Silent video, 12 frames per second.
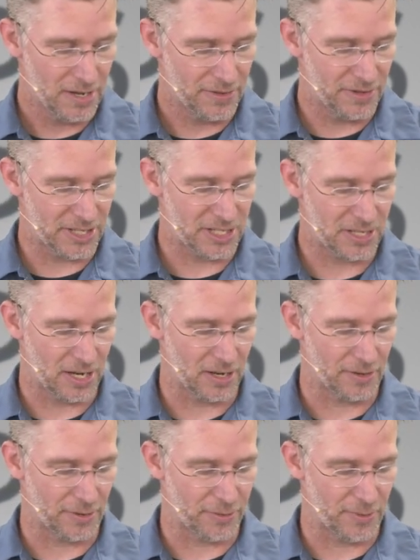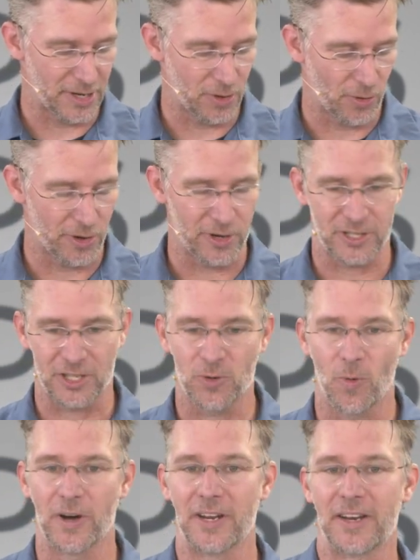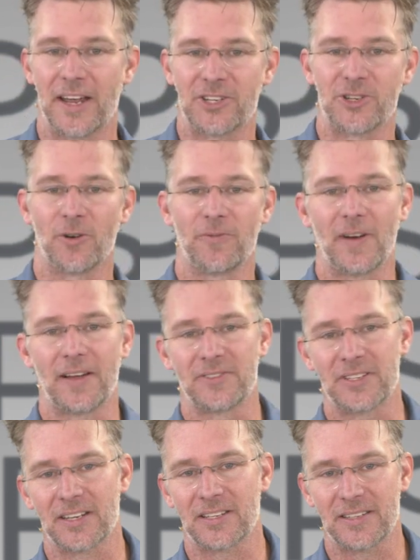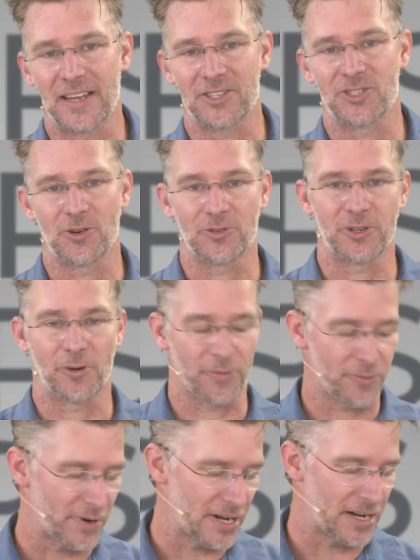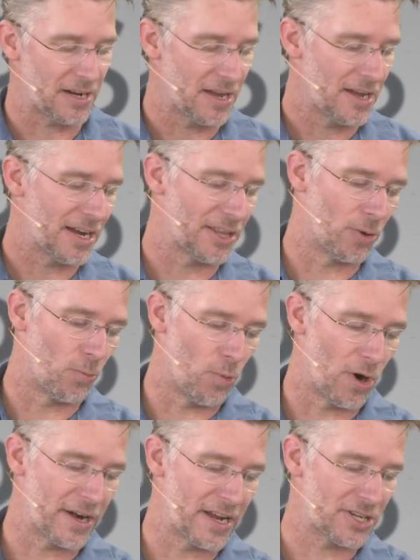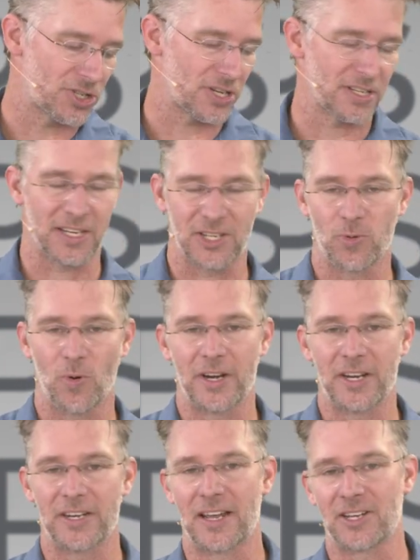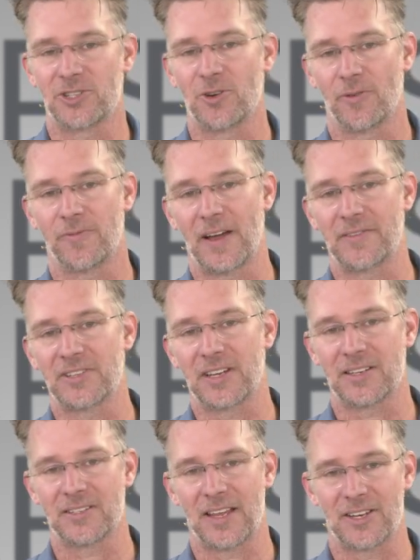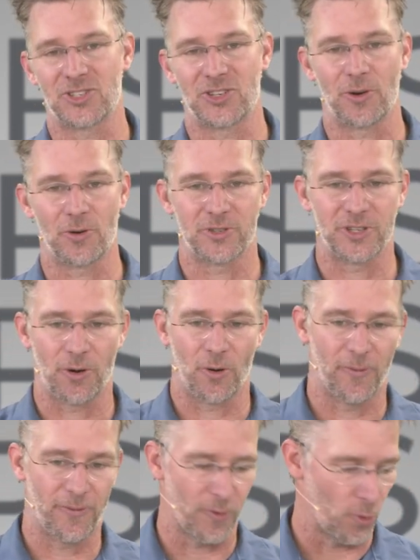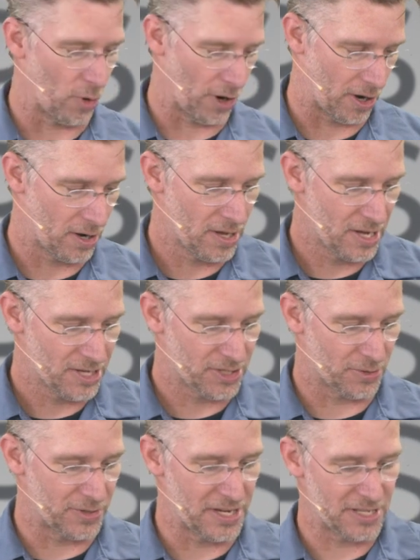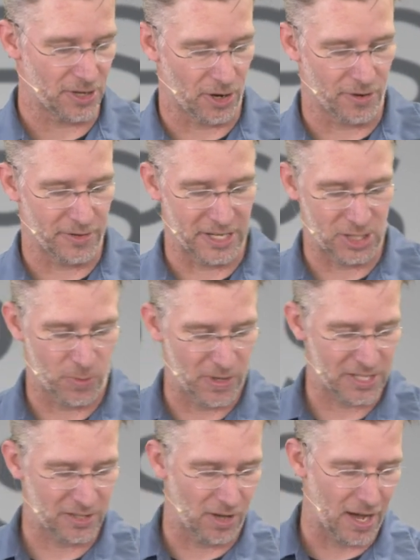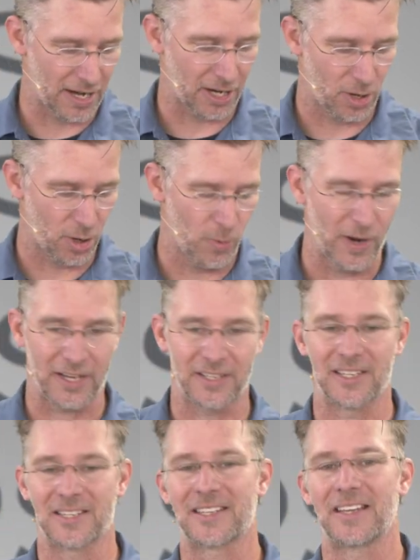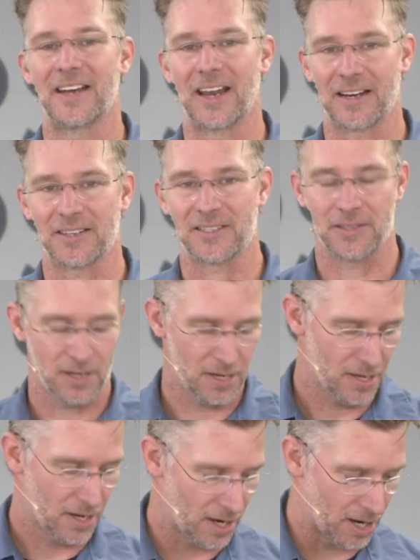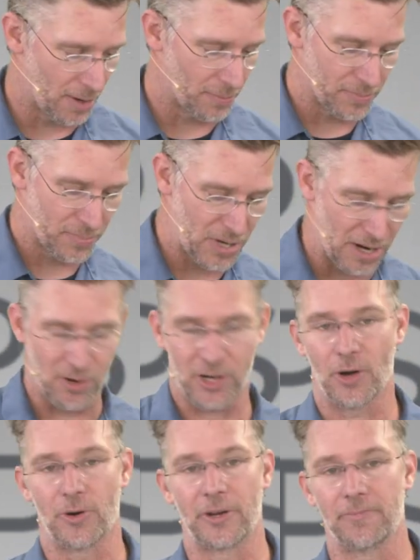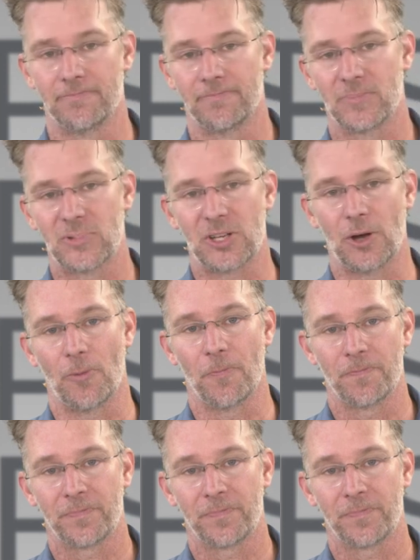This, the 3/4 is a 20-056-003, and the 1 inch is a 20-056-004. So these are the twist lock quick disconnects, color coded. So